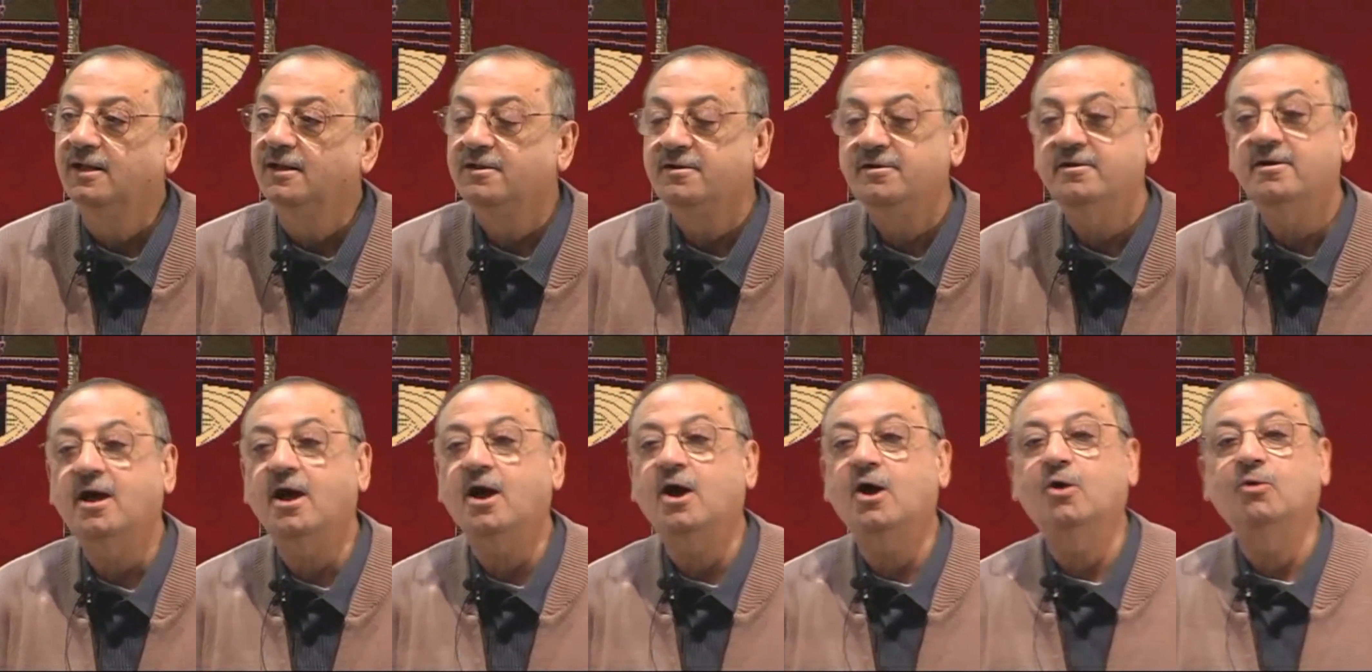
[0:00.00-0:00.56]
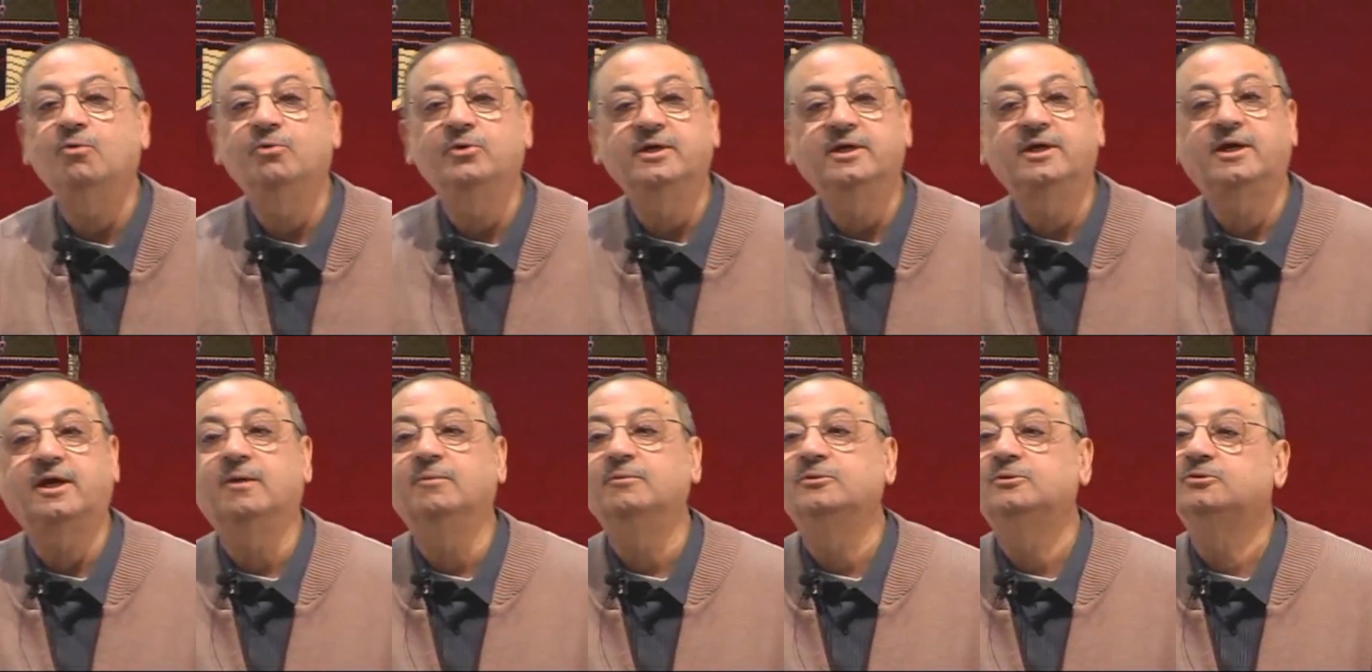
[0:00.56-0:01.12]
Now we
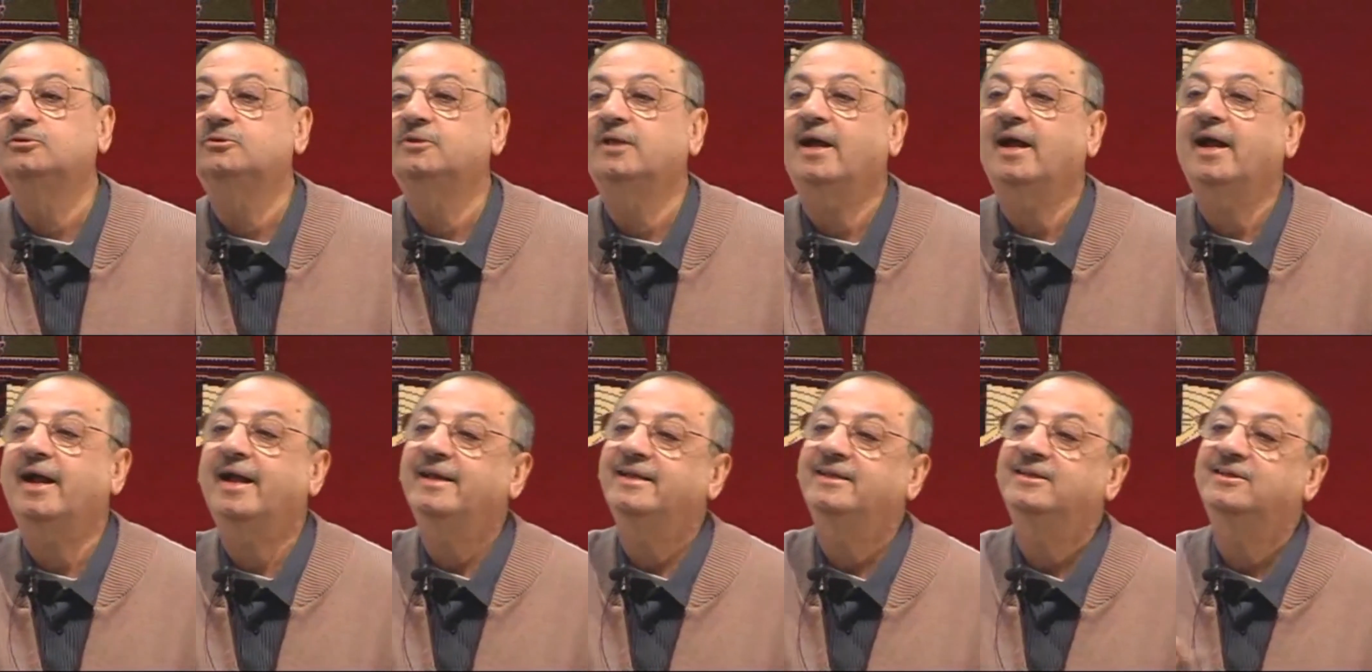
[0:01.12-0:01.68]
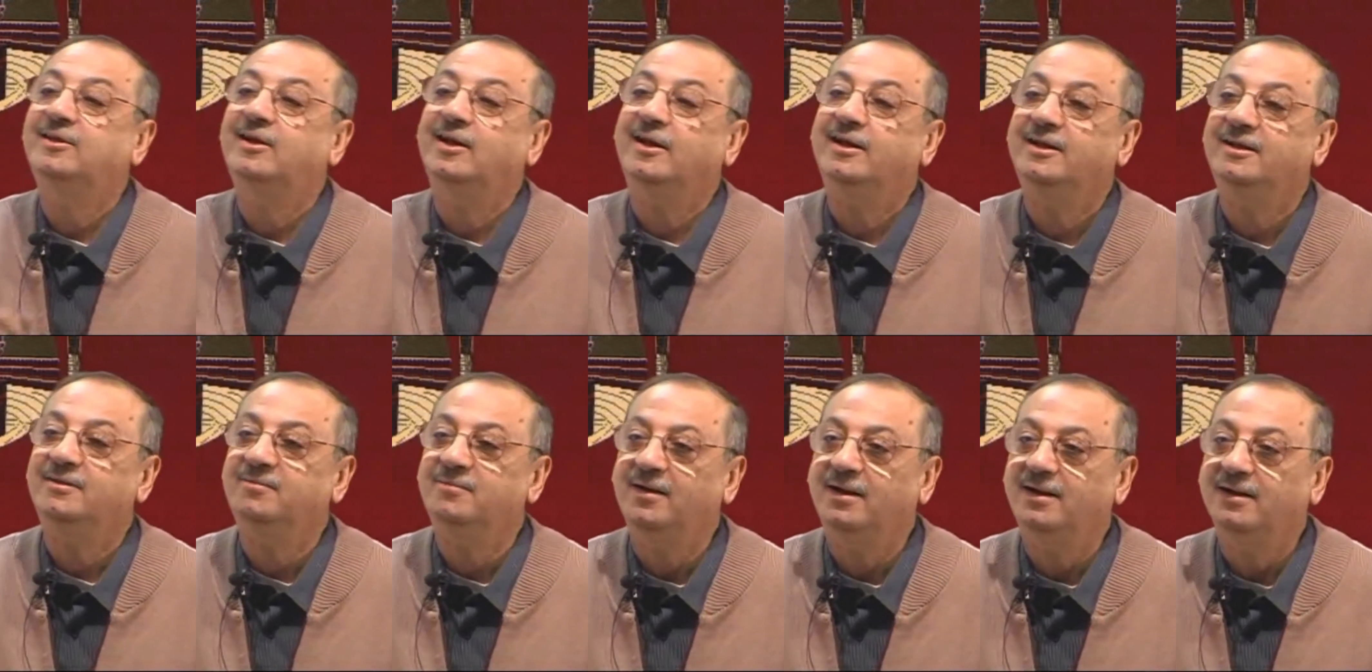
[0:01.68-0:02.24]
come to the ain
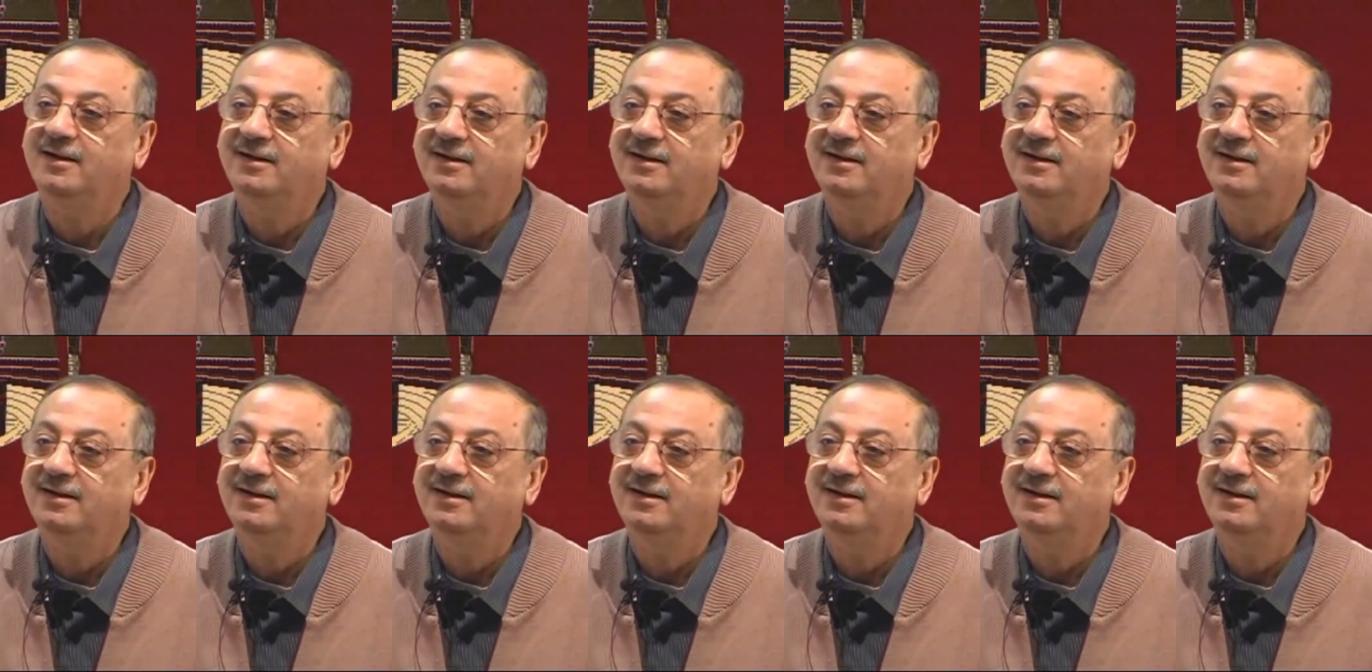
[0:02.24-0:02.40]
kalima.